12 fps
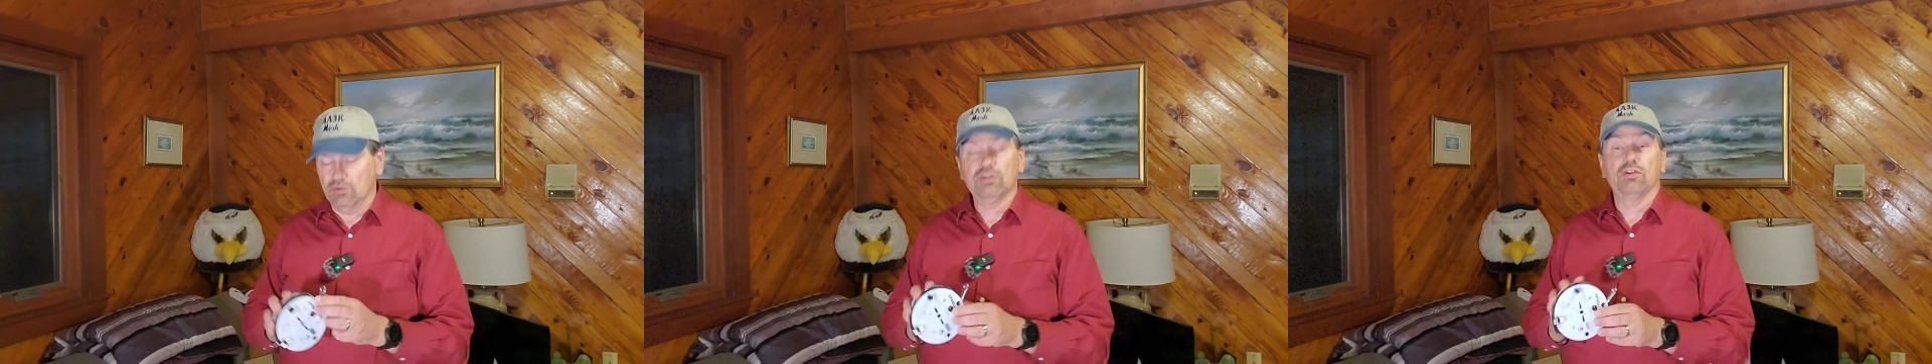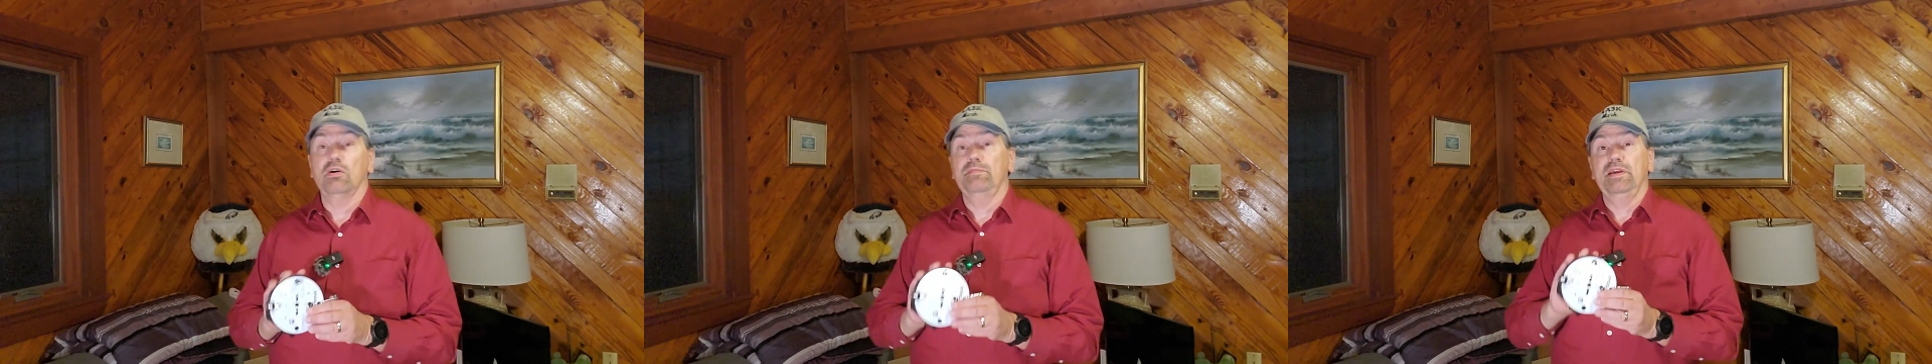
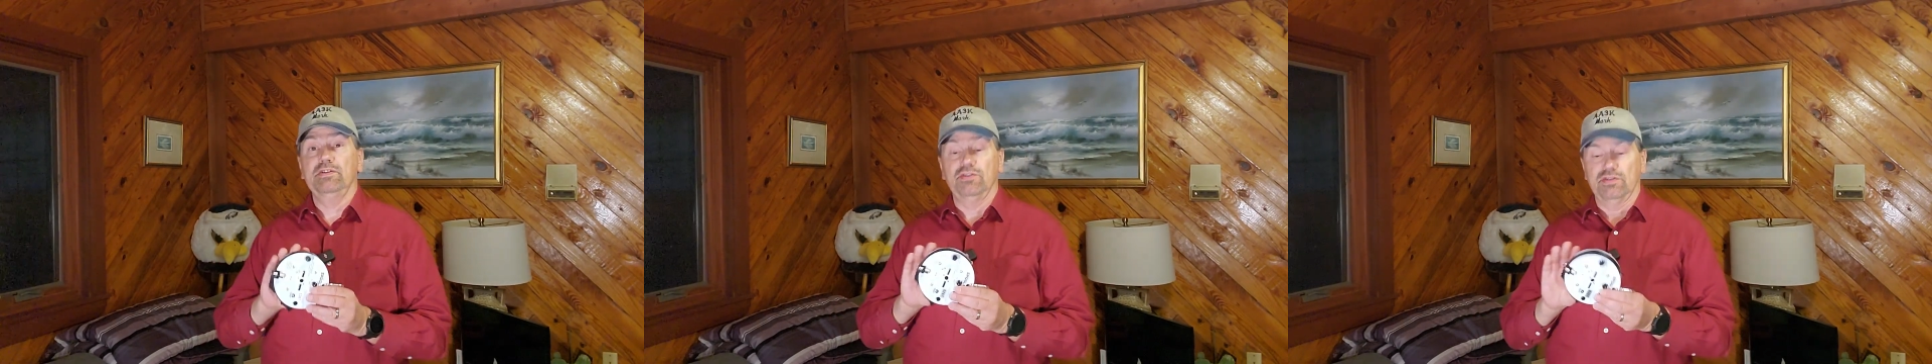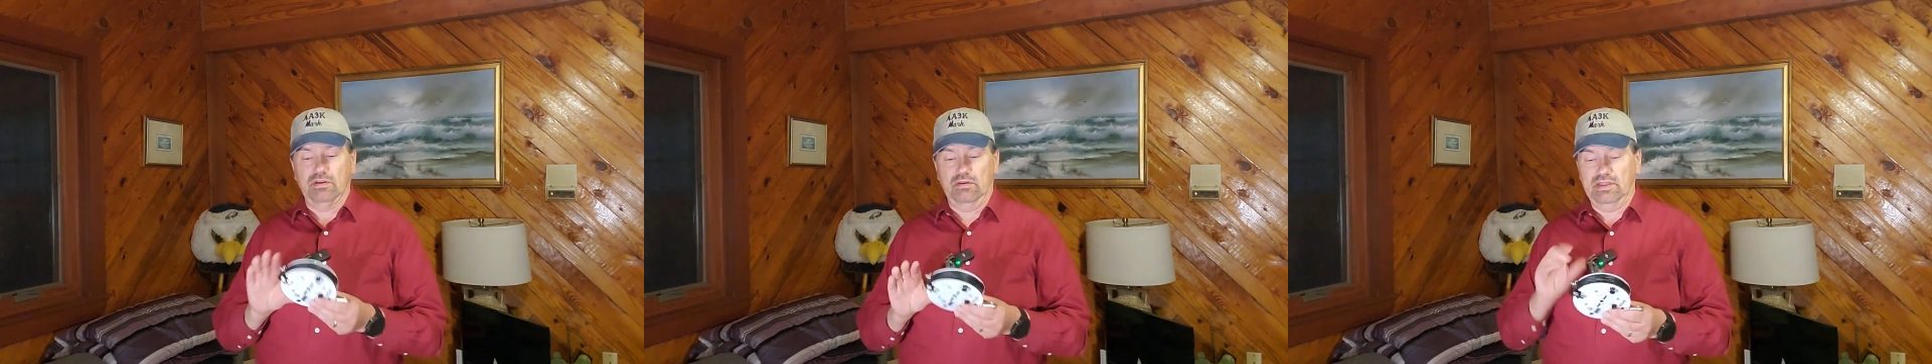sharp
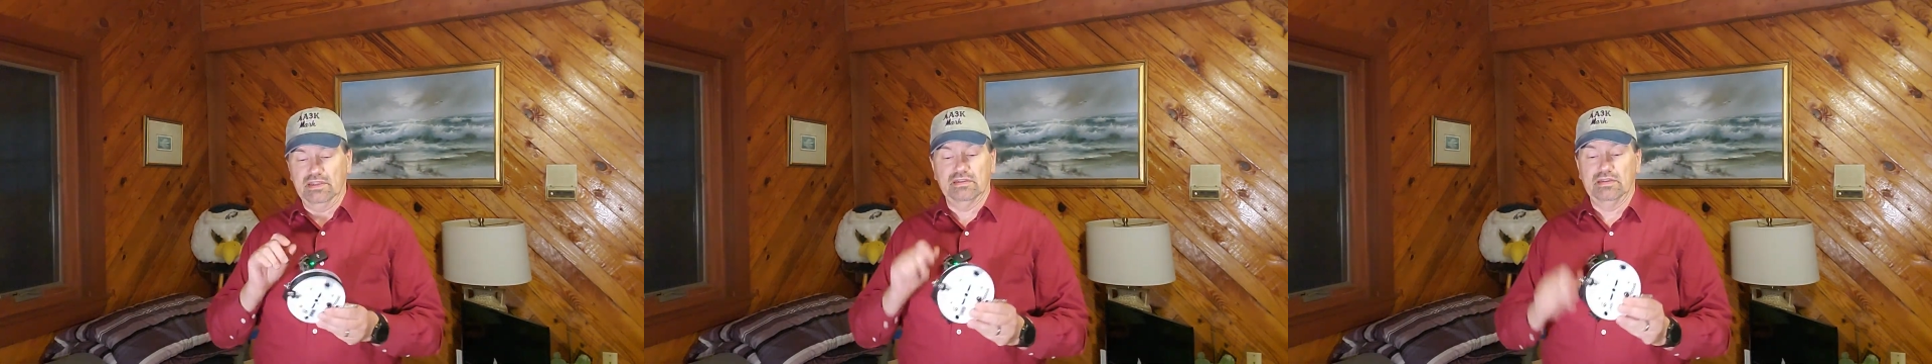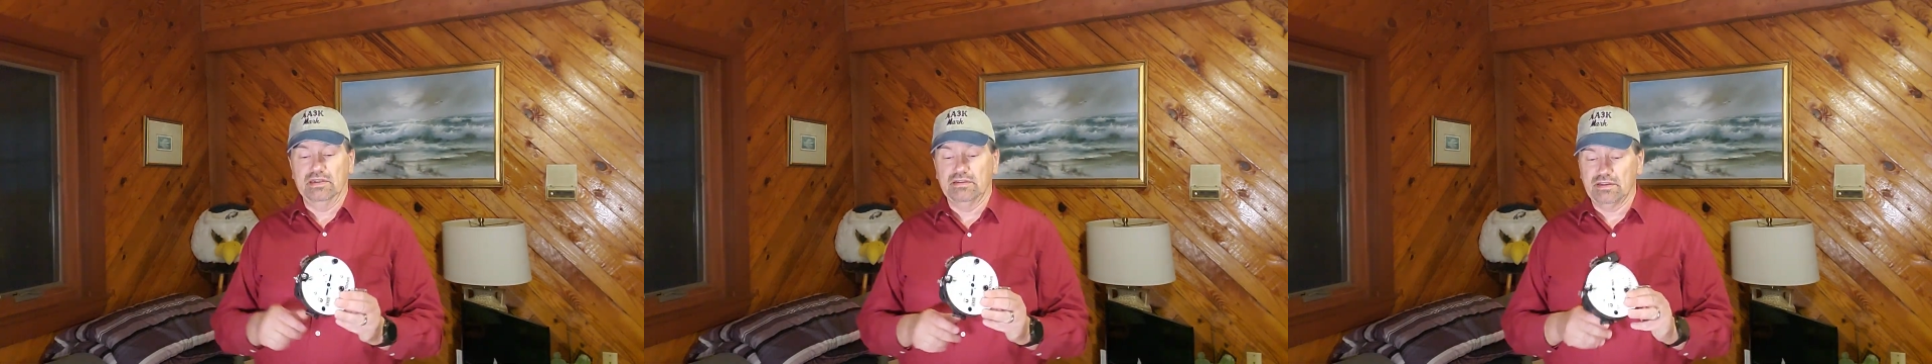edges on these
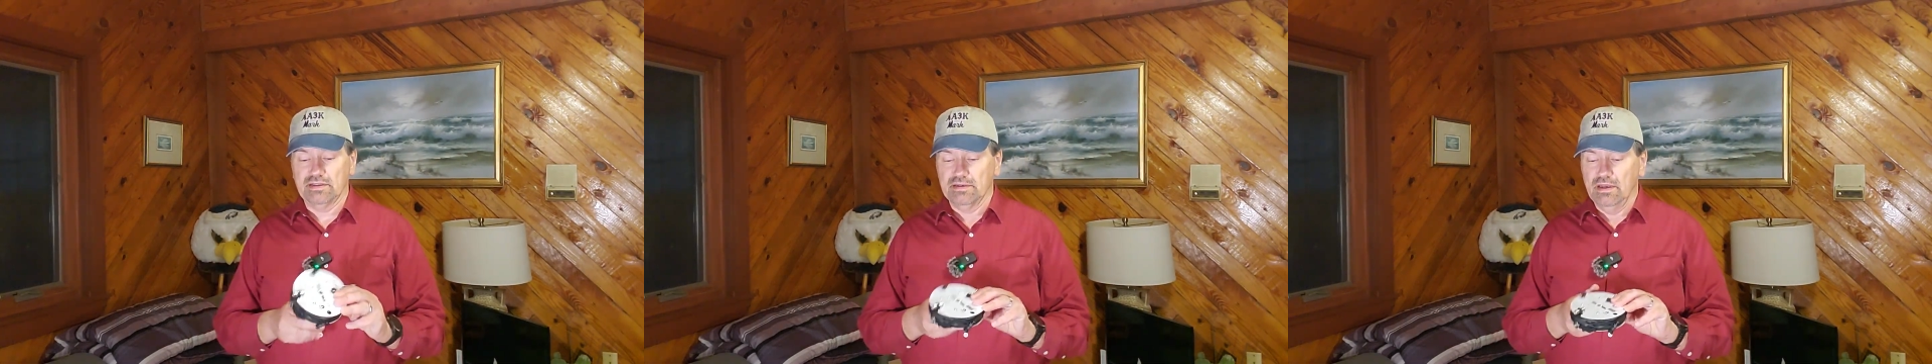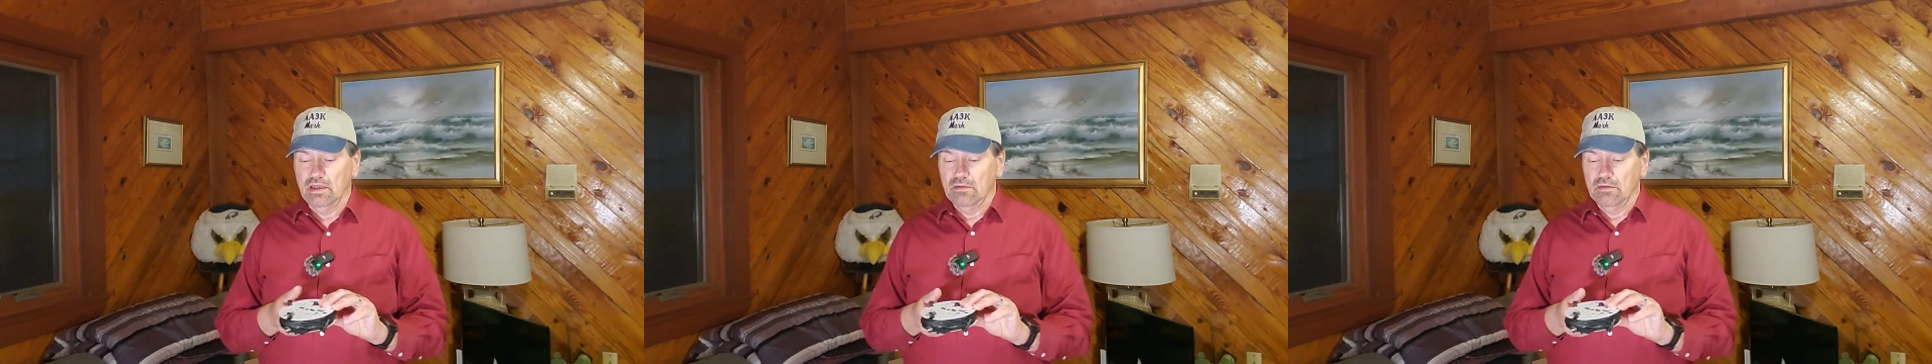discs.